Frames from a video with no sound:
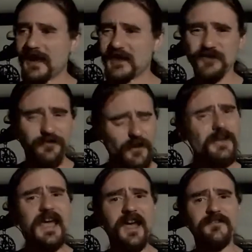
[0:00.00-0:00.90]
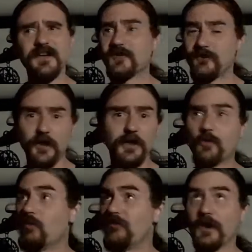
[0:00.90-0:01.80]
It's very heavy, it's very
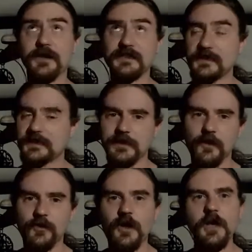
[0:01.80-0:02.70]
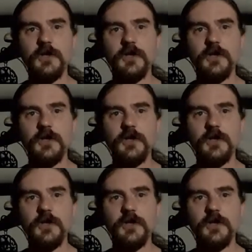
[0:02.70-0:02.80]
cool, very detailed.